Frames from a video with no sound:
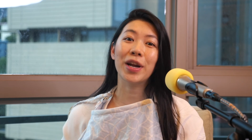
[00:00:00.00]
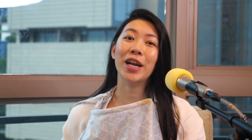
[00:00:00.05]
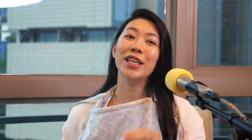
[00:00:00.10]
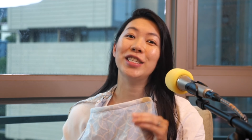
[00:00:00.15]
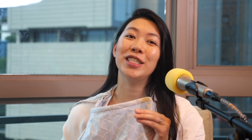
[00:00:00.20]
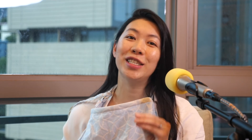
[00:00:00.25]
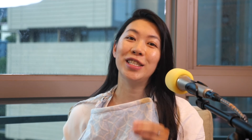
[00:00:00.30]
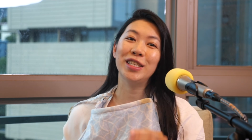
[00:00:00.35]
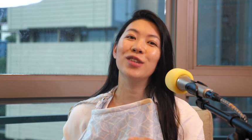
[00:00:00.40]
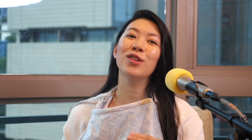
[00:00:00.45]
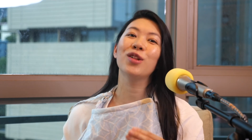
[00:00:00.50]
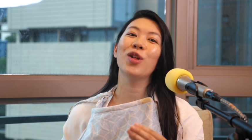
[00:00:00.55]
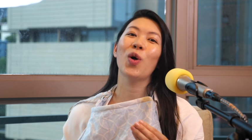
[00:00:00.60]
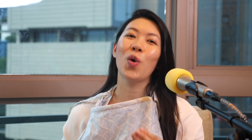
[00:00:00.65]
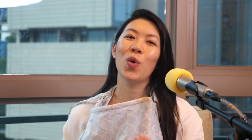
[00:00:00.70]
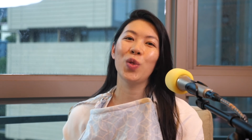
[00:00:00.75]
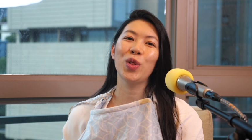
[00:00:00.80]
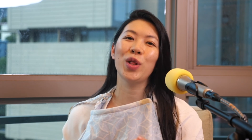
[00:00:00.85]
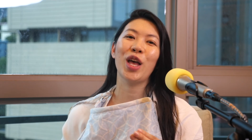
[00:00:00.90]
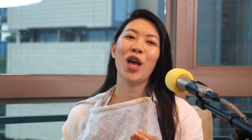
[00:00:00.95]
I still
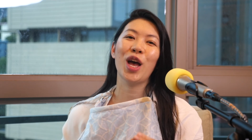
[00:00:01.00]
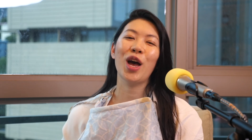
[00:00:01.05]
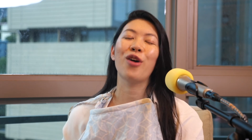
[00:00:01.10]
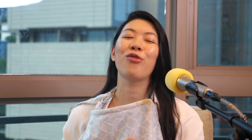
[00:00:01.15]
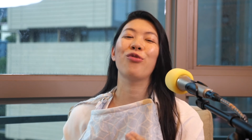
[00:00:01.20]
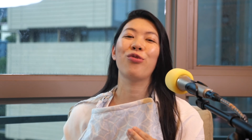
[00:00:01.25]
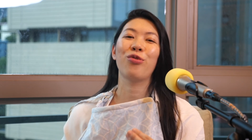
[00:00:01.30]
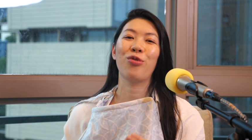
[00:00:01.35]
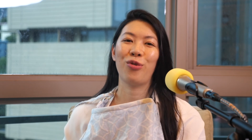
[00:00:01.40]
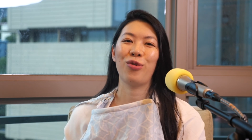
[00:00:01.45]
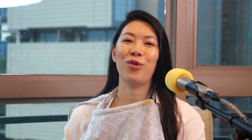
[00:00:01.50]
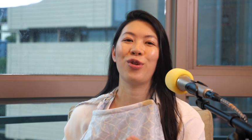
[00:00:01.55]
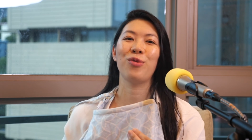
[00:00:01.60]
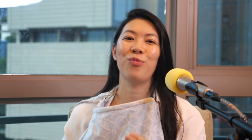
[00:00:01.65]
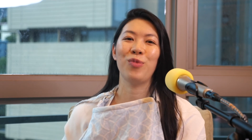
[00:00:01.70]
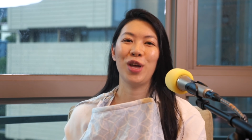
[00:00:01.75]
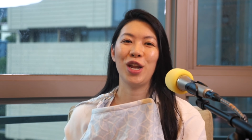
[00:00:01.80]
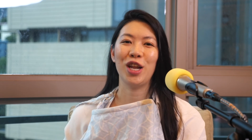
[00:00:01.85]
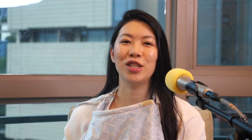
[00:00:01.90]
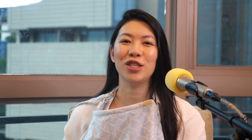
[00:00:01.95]
only have 30
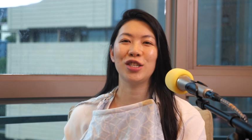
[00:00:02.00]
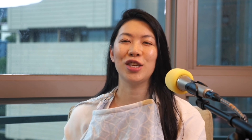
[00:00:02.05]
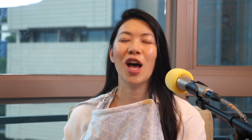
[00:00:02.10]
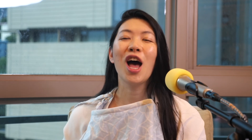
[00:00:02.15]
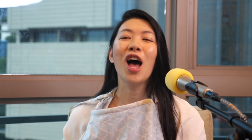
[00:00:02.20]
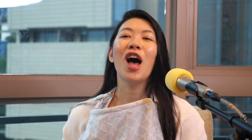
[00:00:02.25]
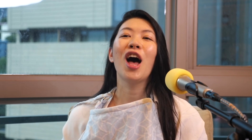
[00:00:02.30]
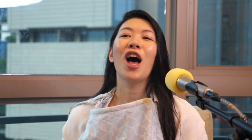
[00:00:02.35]
minutes.